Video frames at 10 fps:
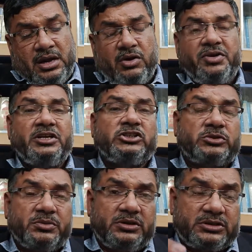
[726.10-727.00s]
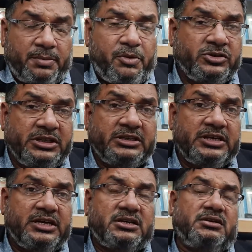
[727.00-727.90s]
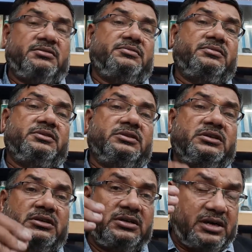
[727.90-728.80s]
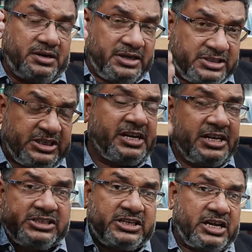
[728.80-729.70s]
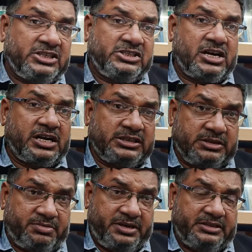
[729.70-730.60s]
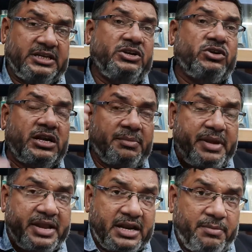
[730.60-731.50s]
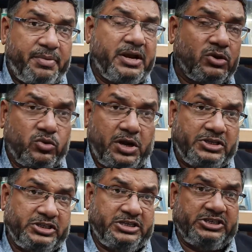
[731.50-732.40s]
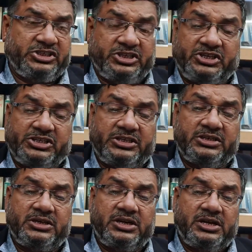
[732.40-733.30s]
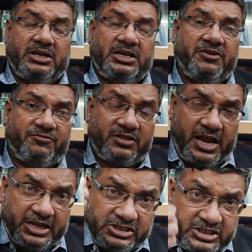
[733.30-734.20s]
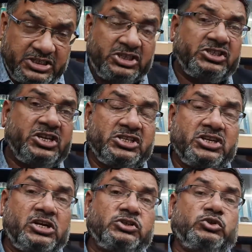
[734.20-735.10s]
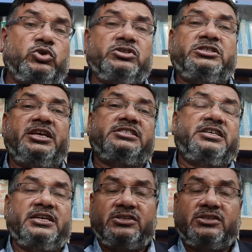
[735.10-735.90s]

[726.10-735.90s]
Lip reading: Now, supposing that district registrar is not accepting, then you can make an appeal to IG registration. If the IG registration also says